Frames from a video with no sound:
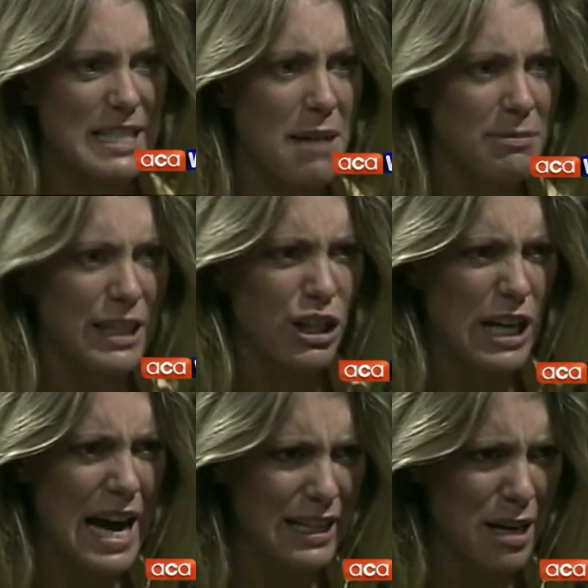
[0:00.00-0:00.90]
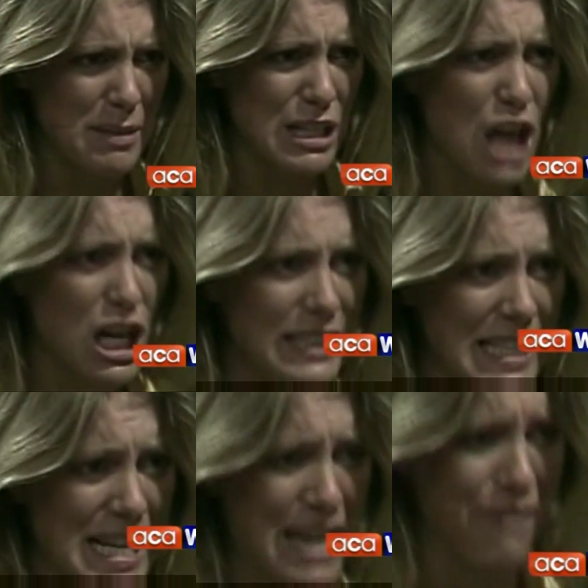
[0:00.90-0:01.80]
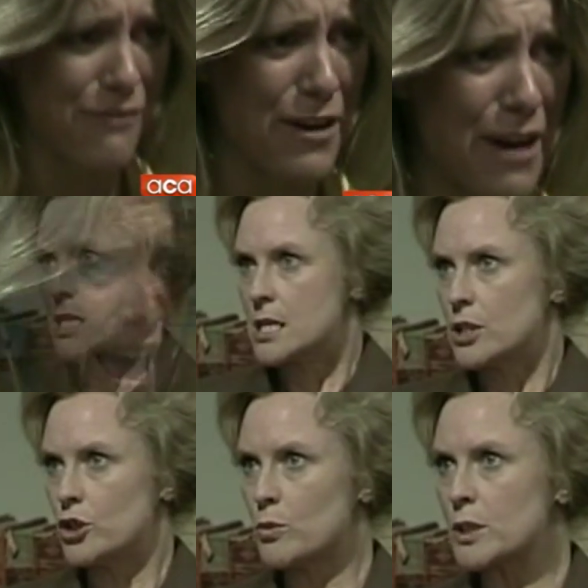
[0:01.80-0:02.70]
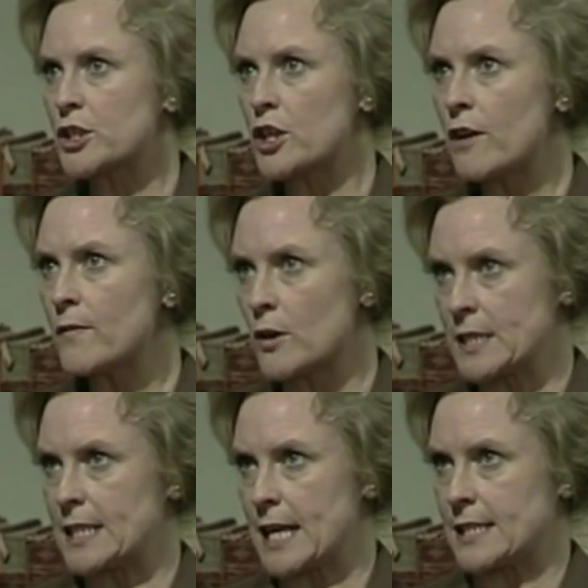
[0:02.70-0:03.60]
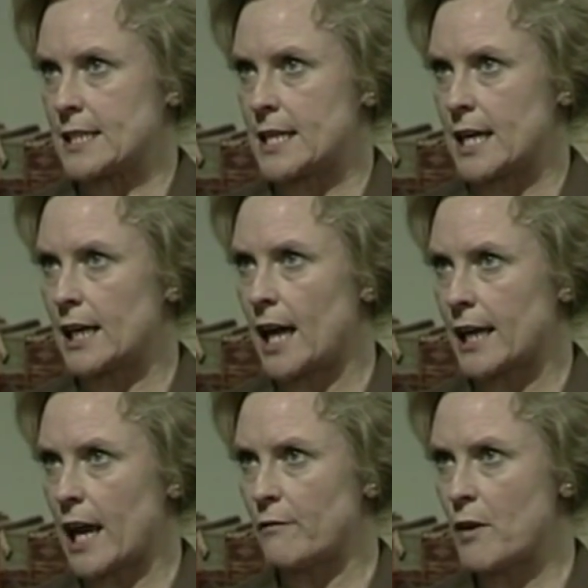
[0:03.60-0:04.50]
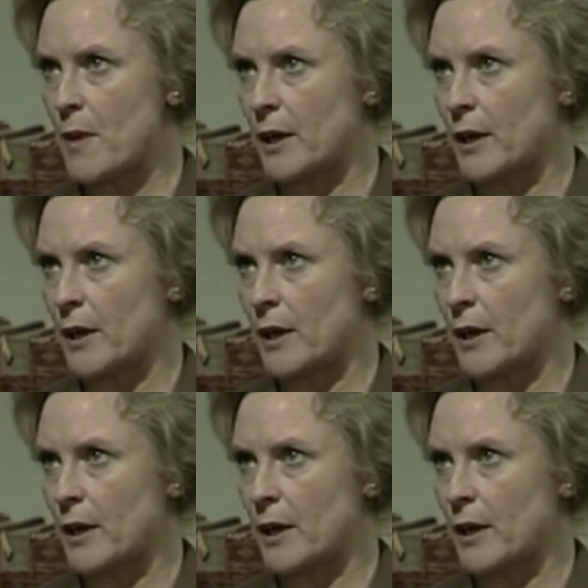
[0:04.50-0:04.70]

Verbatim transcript: a headmistress. You have officers standing in for teachers. You have inmates standing in for unruly